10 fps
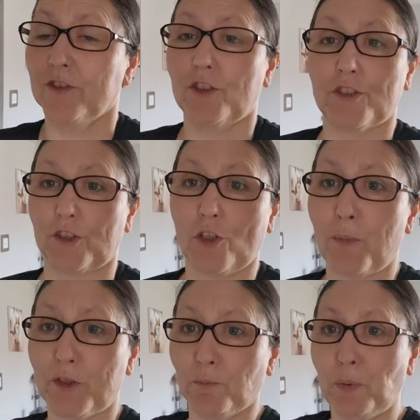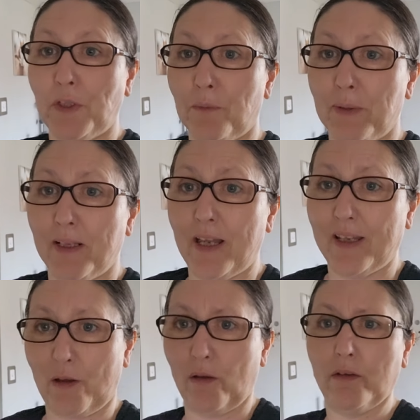So don't be jumping on me
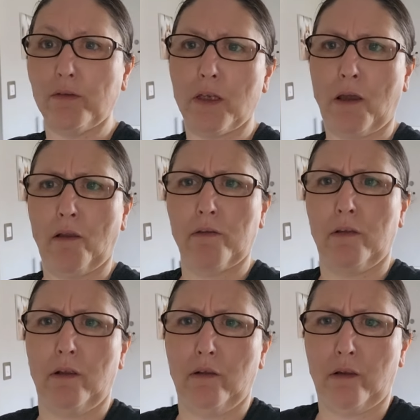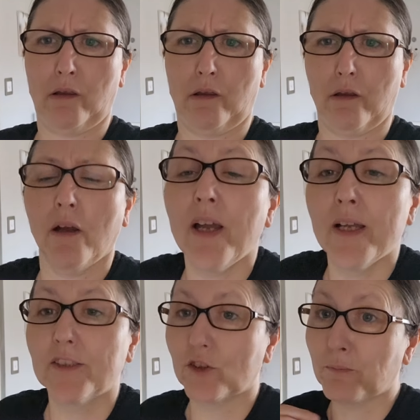like, oh, you can't say that.
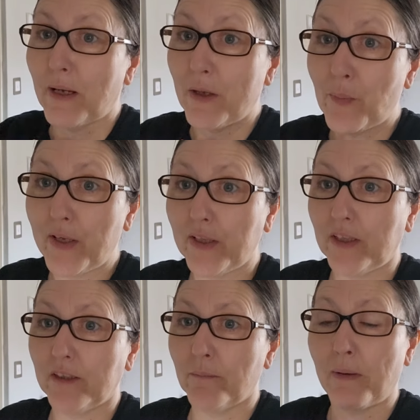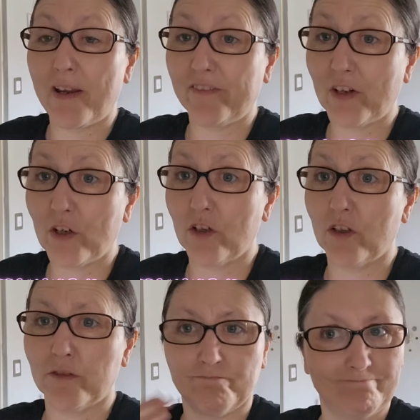It's just my opinion, my
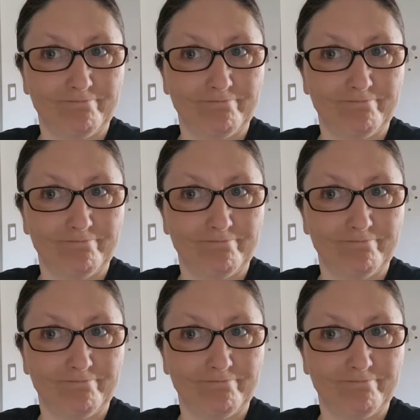thought.